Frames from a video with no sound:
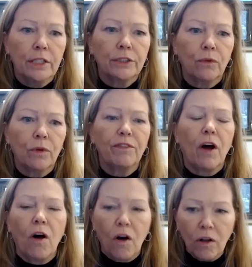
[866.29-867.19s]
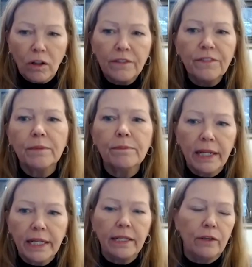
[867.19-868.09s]
So of all of the
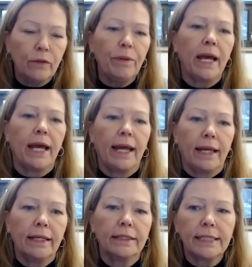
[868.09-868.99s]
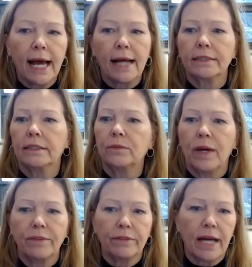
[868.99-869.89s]
money you pay in taxes,
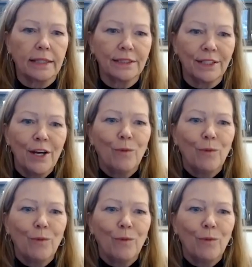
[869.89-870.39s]
whether that's,